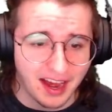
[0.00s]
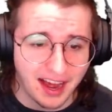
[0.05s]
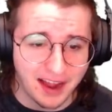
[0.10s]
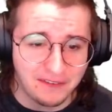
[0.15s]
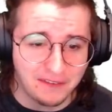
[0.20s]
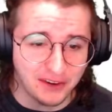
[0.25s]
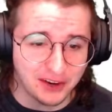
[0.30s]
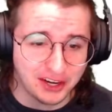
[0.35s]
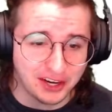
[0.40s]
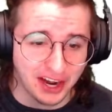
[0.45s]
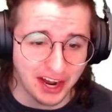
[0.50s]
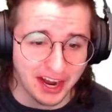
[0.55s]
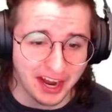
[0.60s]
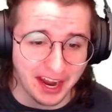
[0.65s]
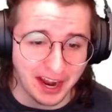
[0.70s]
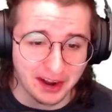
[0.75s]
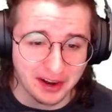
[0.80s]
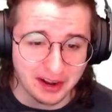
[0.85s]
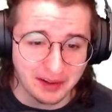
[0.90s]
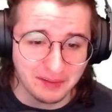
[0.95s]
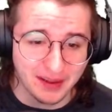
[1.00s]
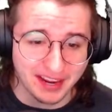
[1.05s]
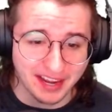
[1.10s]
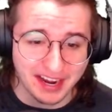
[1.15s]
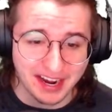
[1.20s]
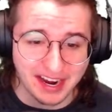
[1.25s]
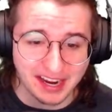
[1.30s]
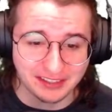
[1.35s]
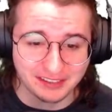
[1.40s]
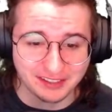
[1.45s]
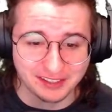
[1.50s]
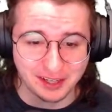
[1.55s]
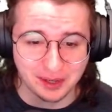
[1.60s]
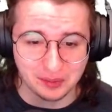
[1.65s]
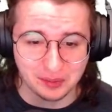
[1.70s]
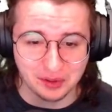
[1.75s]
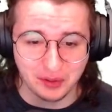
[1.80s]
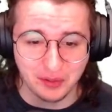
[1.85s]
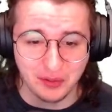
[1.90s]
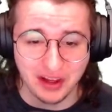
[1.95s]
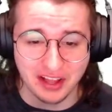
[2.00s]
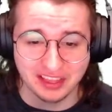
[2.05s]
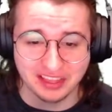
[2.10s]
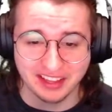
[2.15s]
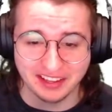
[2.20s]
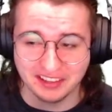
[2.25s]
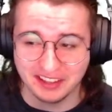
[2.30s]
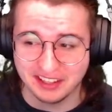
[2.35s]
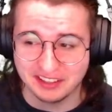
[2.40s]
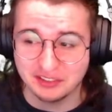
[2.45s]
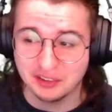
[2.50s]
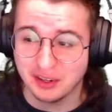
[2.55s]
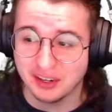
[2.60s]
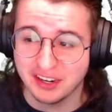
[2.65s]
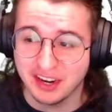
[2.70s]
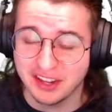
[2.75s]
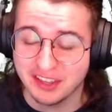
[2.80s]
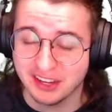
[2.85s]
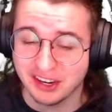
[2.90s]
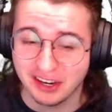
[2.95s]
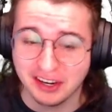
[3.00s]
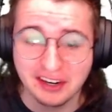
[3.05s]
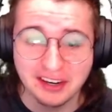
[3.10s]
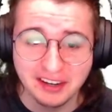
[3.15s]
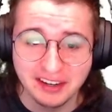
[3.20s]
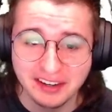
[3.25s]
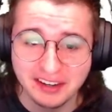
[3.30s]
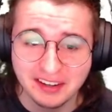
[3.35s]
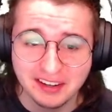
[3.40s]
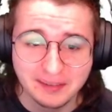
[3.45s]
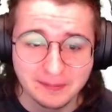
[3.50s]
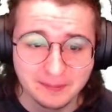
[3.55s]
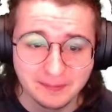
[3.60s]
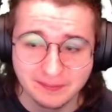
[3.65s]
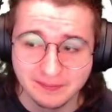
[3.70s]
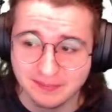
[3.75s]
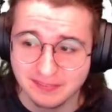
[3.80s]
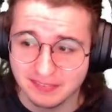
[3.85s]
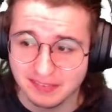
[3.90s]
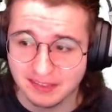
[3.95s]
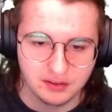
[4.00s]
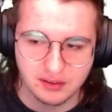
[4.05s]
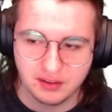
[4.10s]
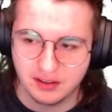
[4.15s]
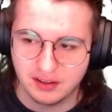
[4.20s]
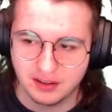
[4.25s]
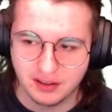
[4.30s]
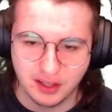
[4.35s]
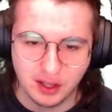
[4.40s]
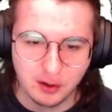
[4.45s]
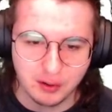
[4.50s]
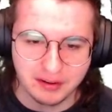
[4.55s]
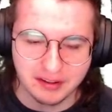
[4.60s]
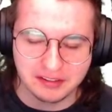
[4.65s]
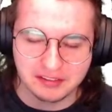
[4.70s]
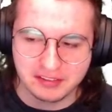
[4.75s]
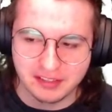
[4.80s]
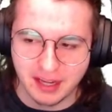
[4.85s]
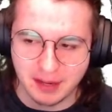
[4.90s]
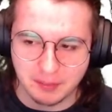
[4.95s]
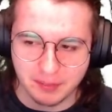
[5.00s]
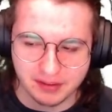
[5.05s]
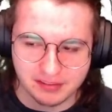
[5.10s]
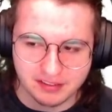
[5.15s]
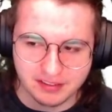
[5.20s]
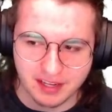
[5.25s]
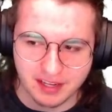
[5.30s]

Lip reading: I forgot how to make ice cubes and one thing led to another. You know what? Let's skip.